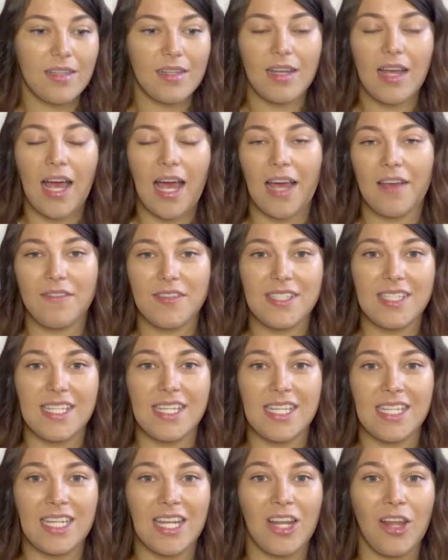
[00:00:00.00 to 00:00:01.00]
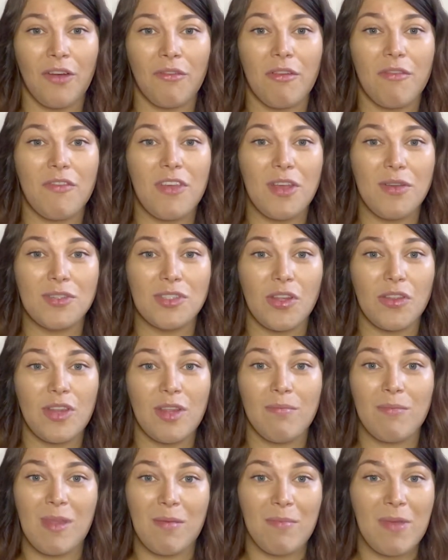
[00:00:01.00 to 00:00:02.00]
I've seen a lot of reviews on
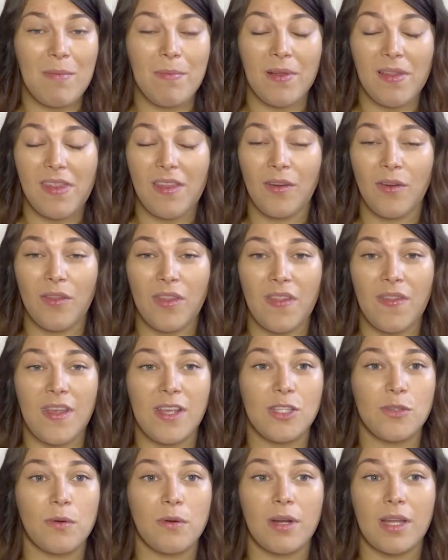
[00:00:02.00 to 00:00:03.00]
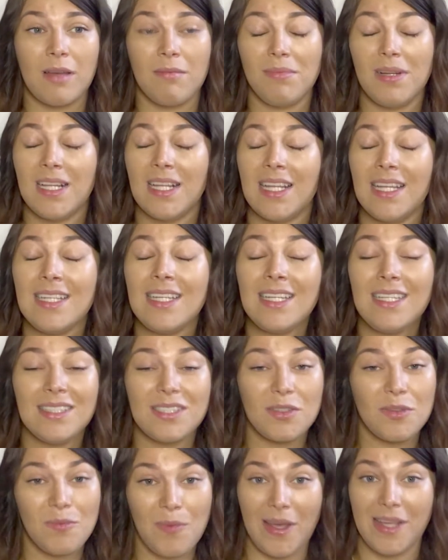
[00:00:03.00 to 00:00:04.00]
them that people thought that these were a complete
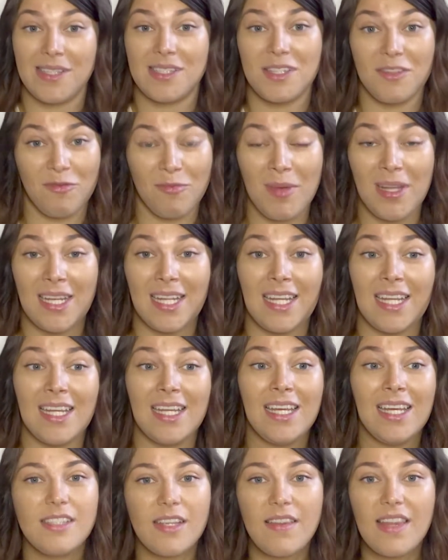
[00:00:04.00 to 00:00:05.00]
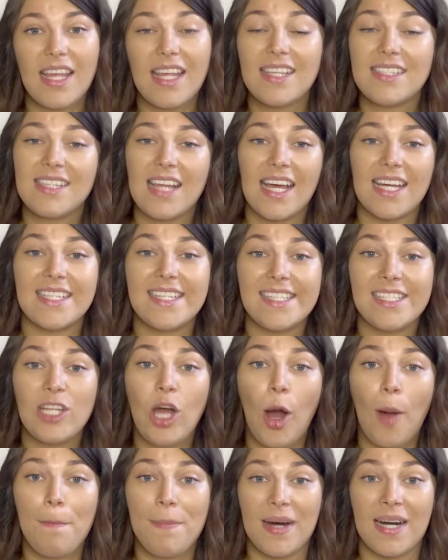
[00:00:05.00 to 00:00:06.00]
waste of money. Something else that I did
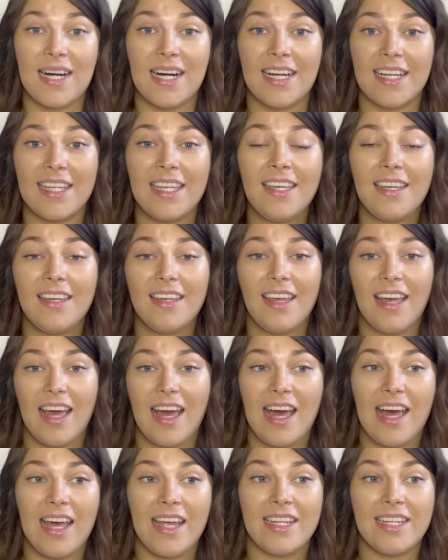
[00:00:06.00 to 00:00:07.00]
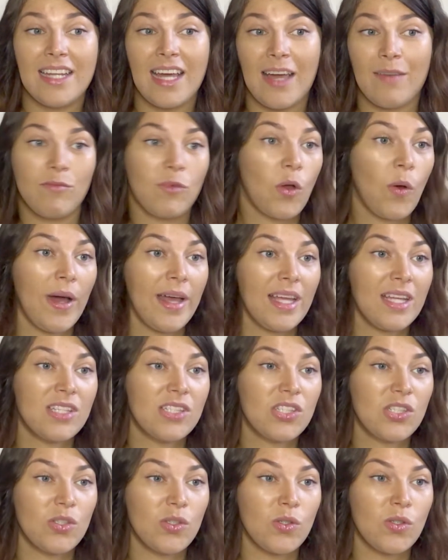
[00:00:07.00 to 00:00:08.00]
not buy, and I'm quite
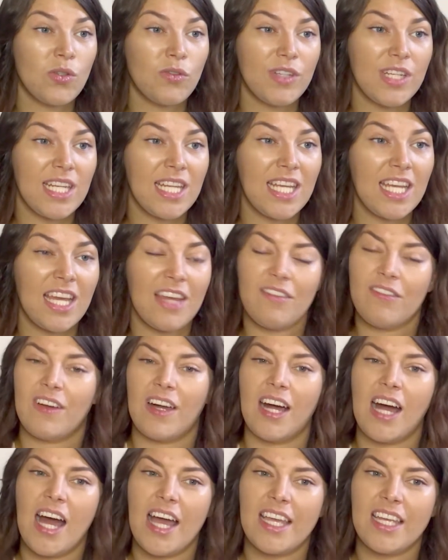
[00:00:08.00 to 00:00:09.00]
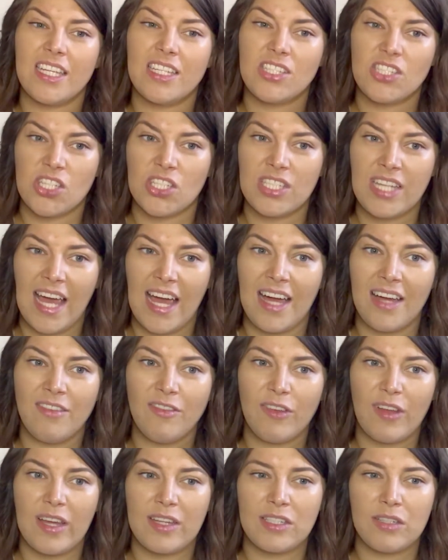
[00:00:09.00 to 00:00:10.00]
unsure really if I should have,
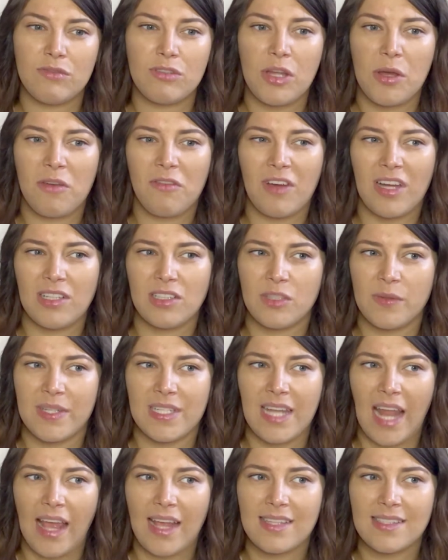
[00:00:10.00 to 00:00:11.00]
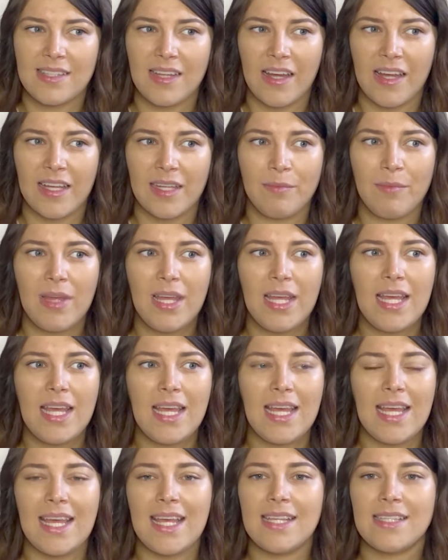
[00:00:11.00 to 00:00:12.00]
I don't know if I'll do it next time,
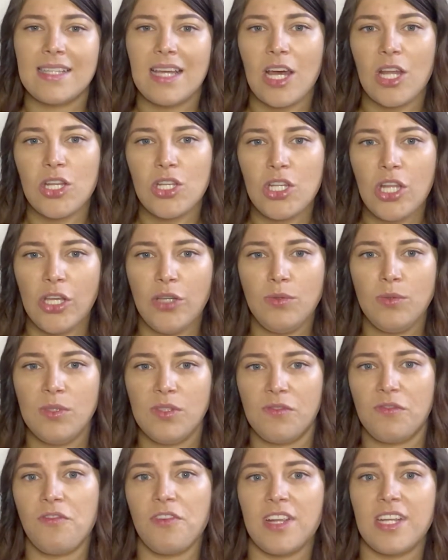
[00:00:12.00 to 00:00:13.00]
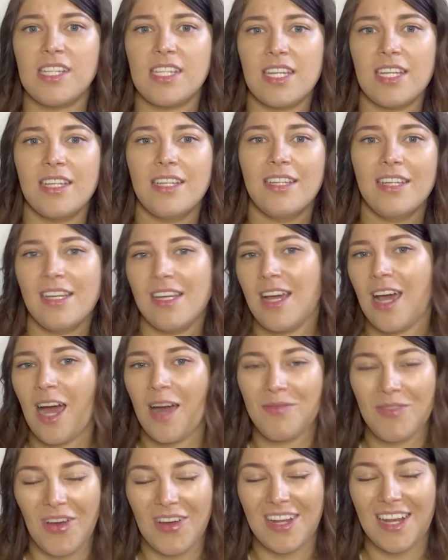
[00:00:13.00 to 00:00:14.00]
is a Nosefrida.
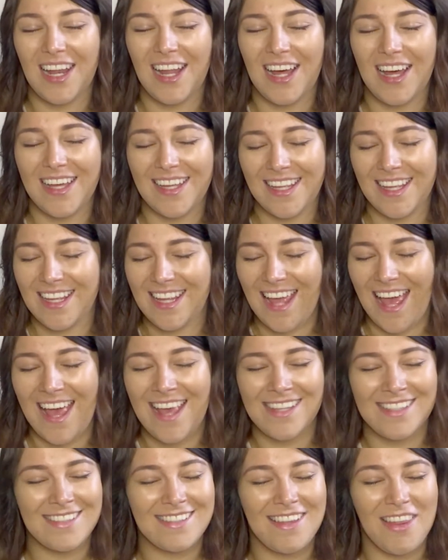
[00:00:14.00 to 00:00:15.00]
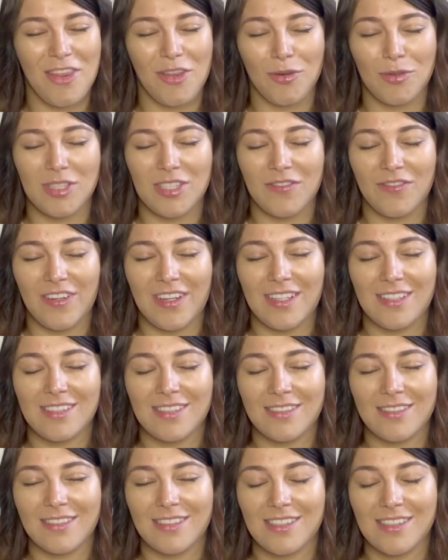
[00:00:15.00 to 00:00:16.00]
I'm not going to lie, yes, the thought of it
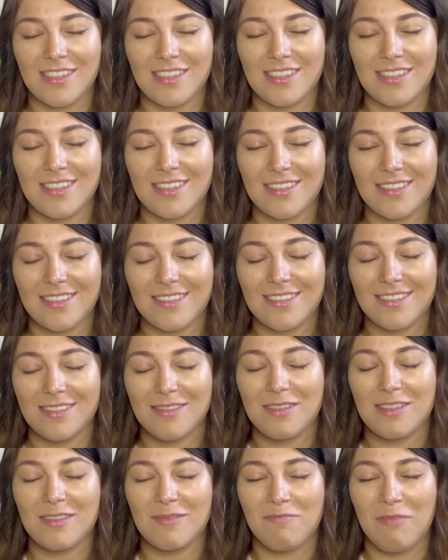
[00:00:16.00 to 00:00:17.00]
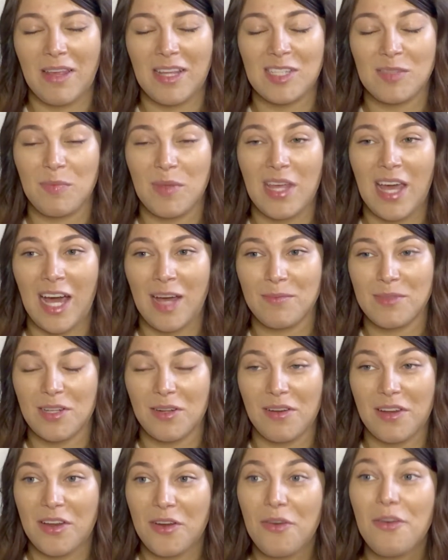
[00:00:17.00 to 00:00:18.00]
just makes me
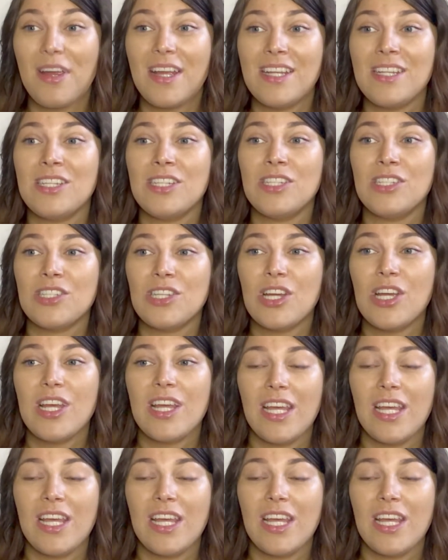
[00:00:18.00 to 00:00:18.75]
absolutely cringe.